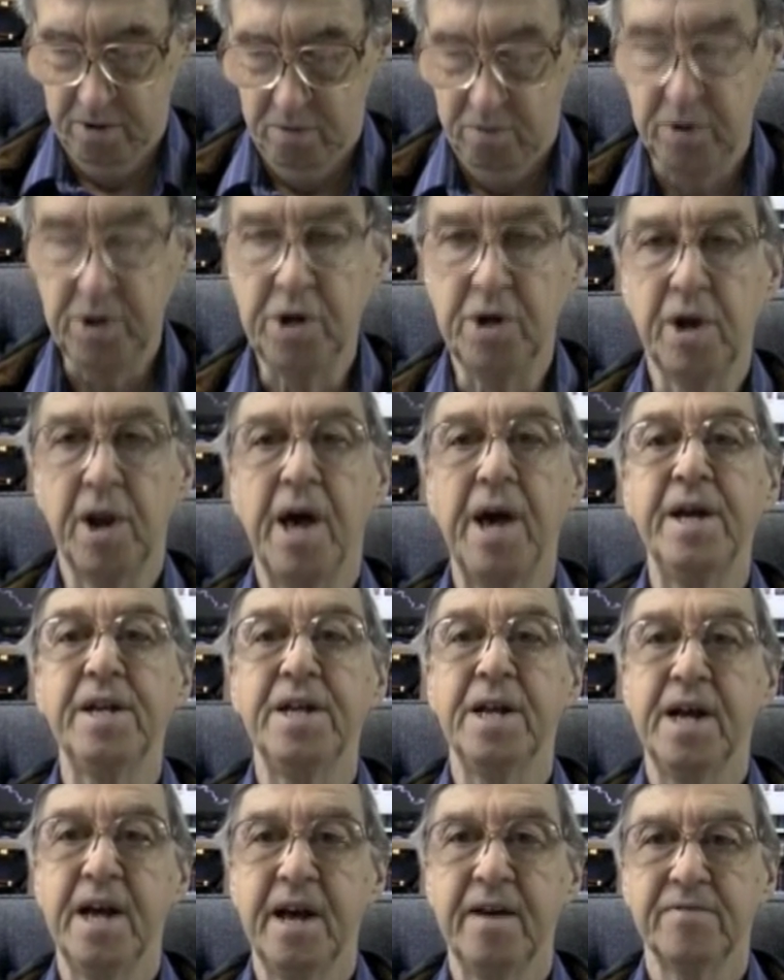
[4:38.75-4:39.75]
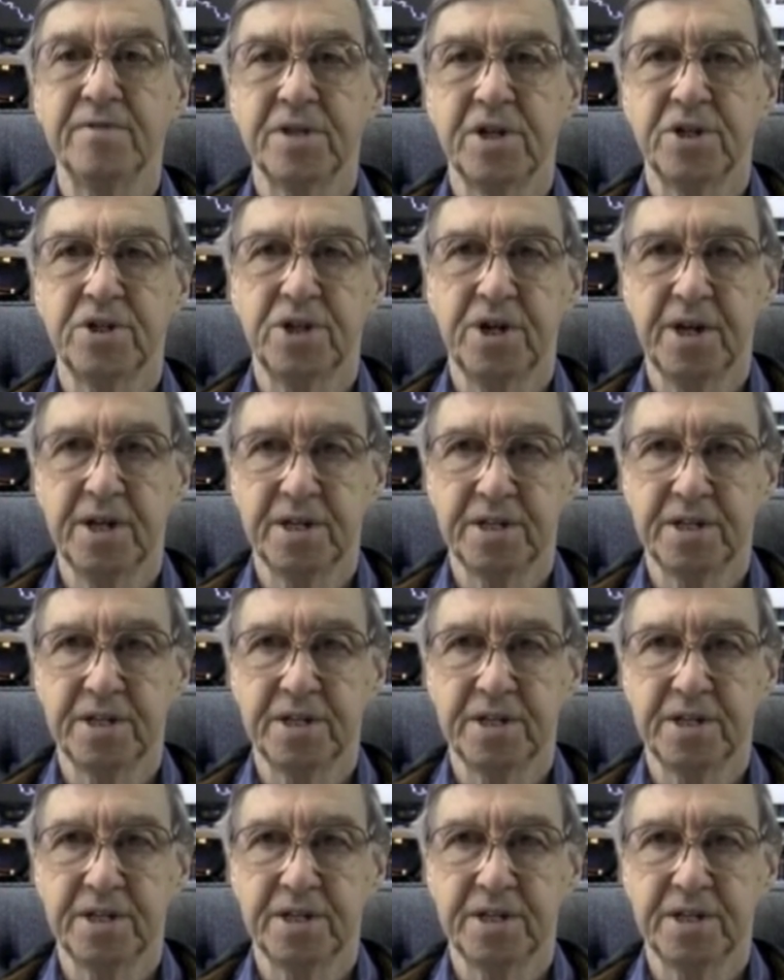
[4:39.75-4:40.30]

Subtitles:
Would you like to have such an